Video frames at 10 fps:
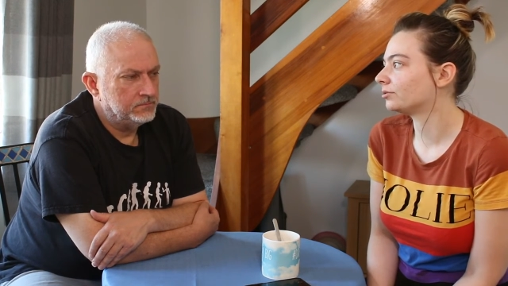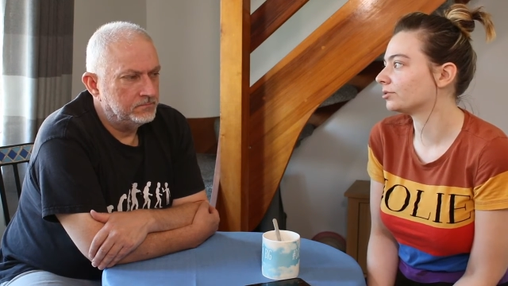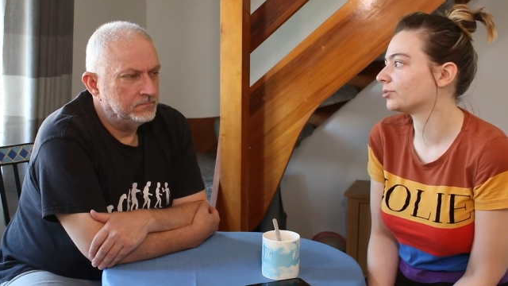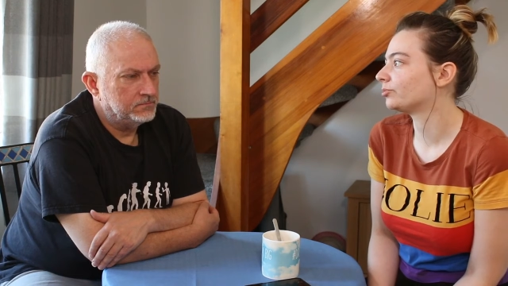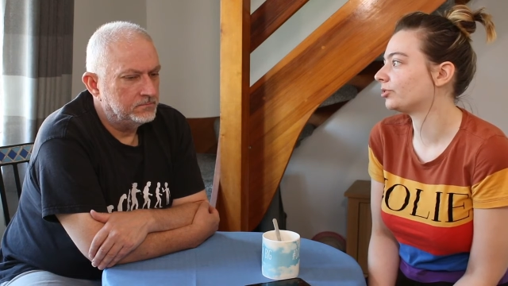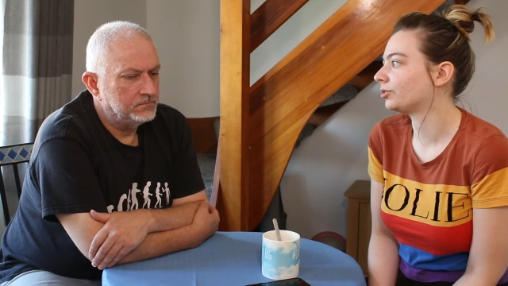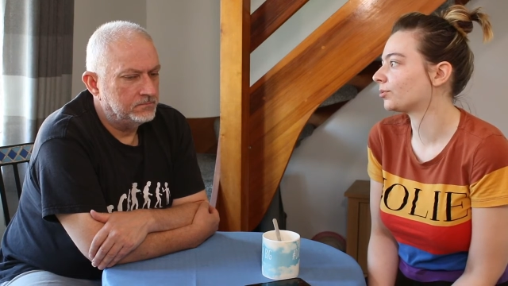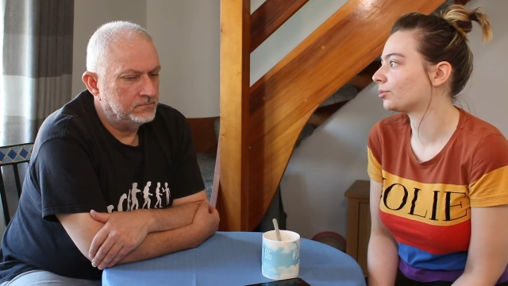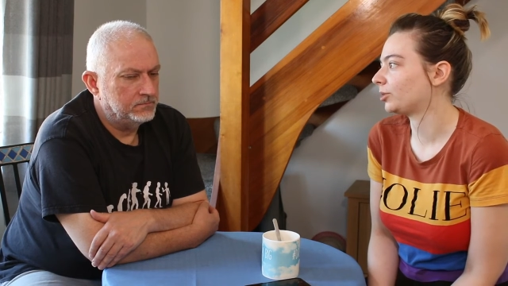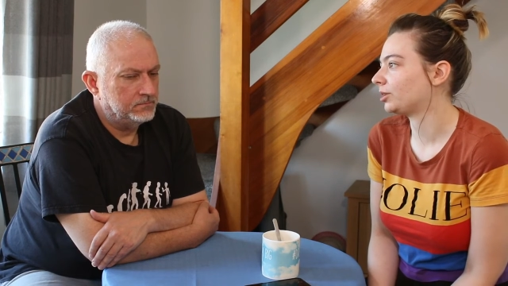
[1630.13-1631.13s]
Speaker 1: or hmm. something
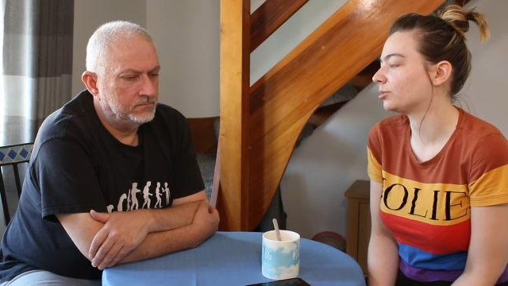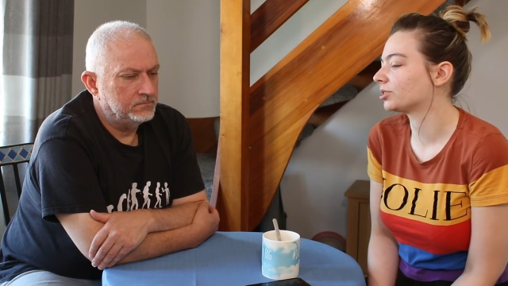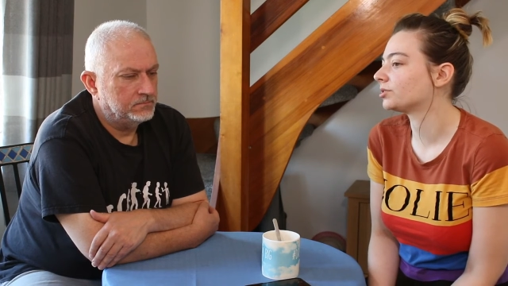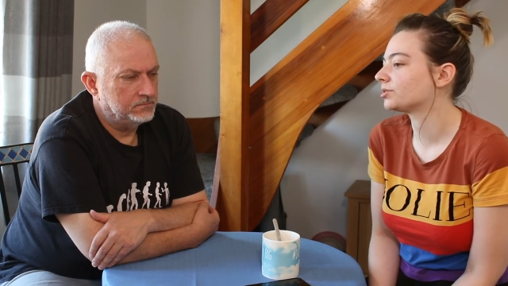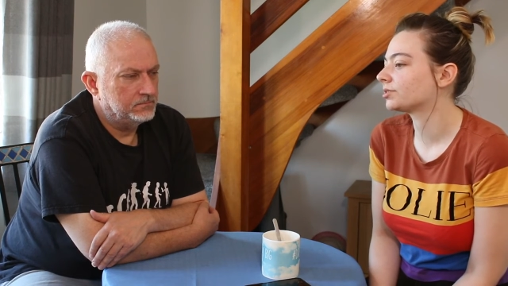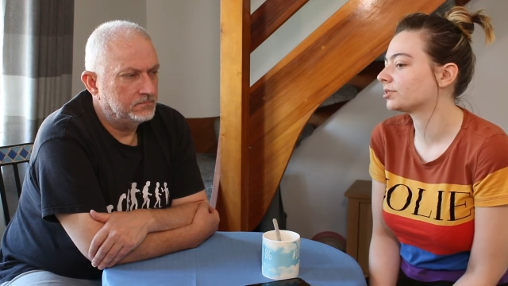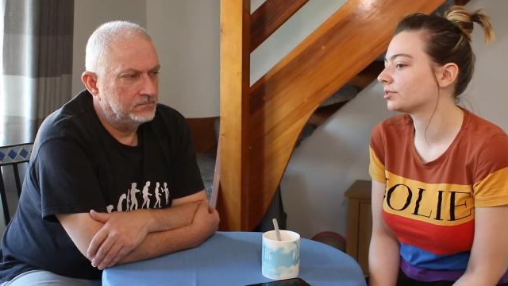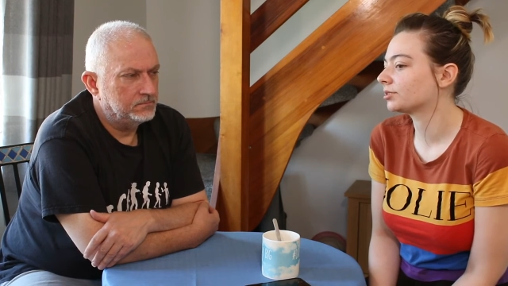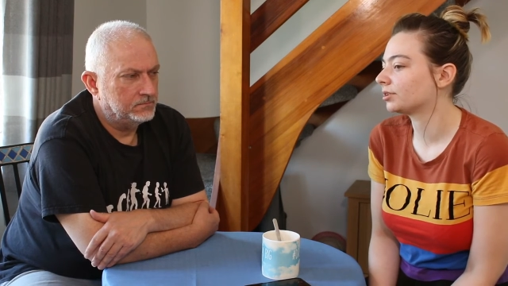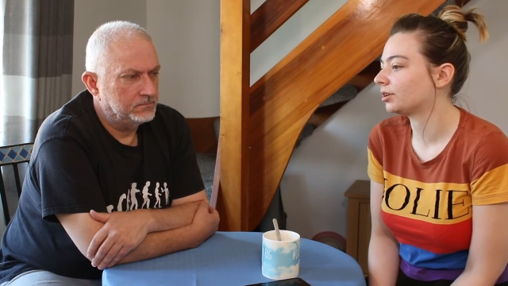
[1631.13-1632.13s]
one mm. week because
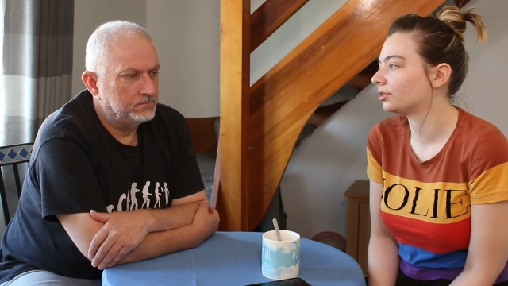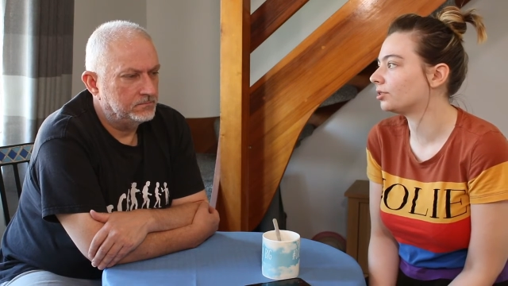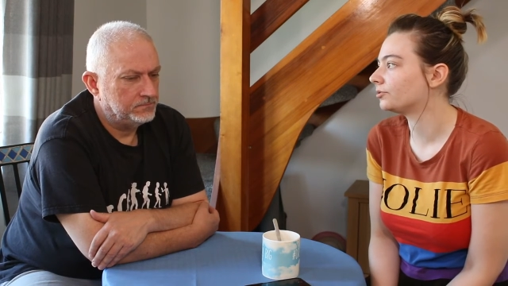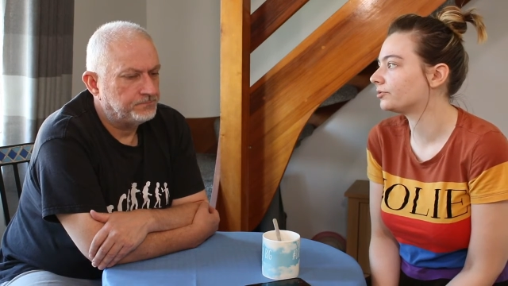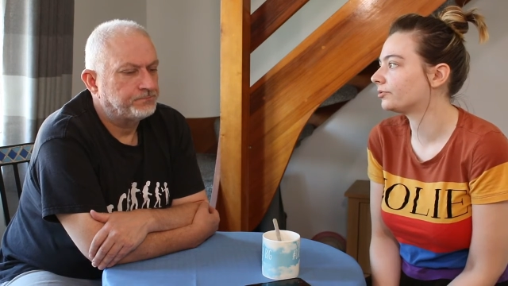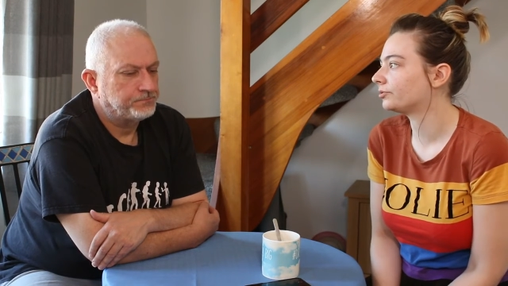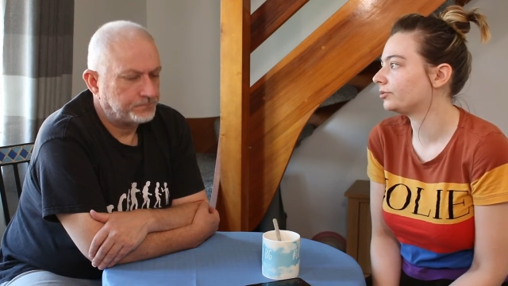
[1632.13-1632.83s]
a lot of